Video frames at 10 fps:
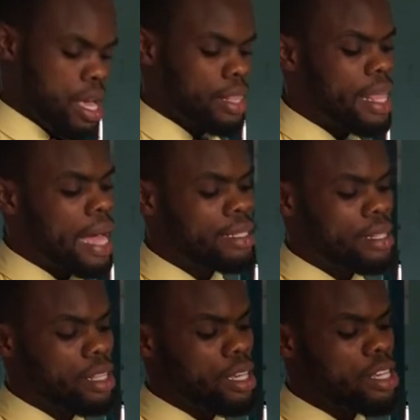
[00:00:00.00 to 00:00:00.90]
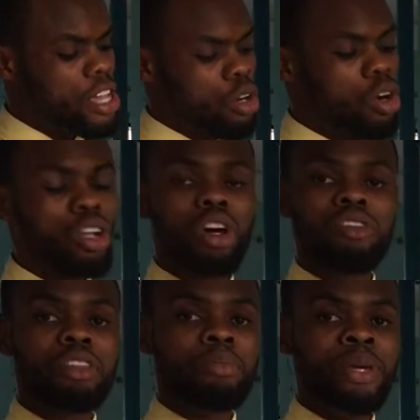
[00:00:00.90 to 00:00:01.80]
that the yellow color
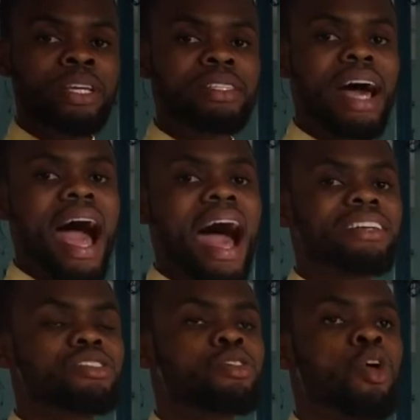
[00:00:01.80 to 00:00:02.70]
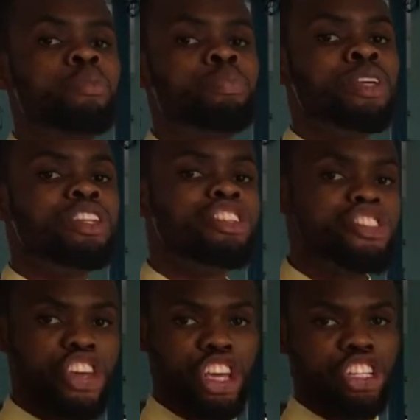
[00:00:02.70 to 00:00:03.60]
of the base has completely
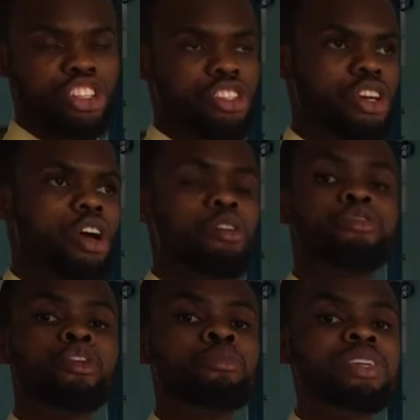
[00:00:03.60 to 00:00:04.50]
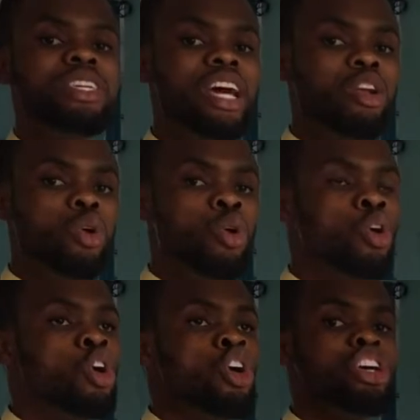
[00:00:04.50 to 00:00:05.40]
changed from yellow
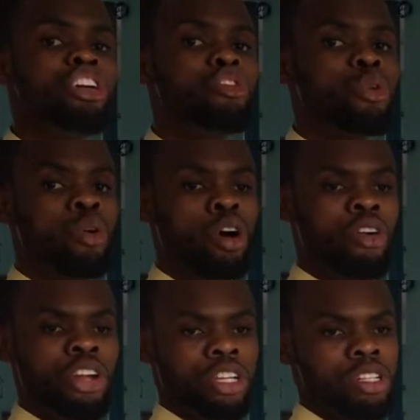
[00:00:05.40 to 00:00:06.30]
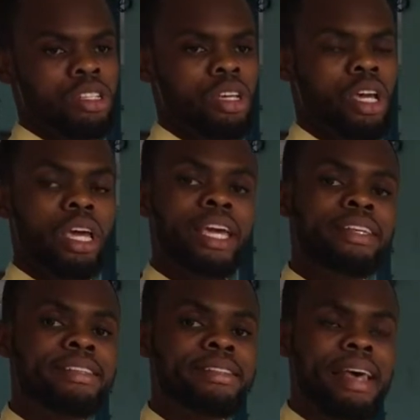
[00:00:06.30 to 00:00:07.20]
into orange, a
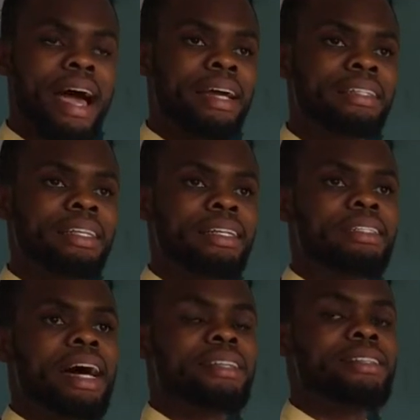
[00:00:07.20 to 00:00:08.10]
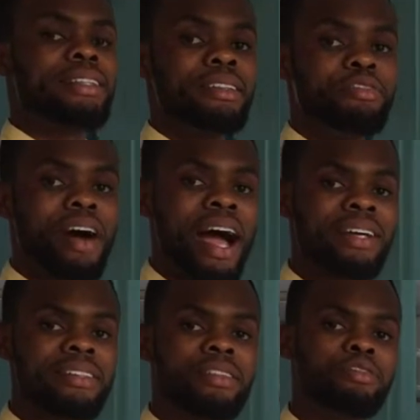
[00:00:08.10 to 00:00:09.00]
sign that
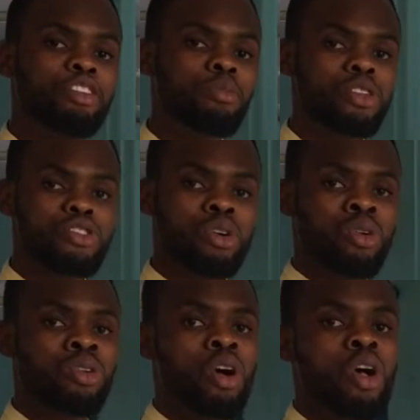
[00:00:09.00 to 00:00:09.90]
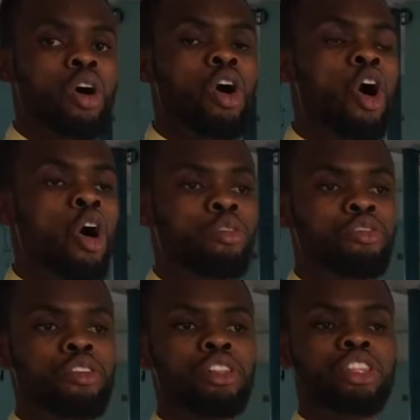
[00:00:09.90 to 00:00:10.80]
signifies the formation of
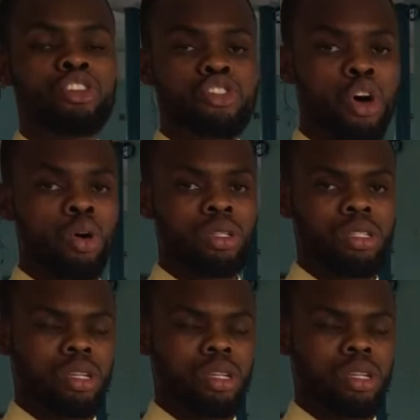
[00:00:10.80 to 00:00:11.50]
the salt.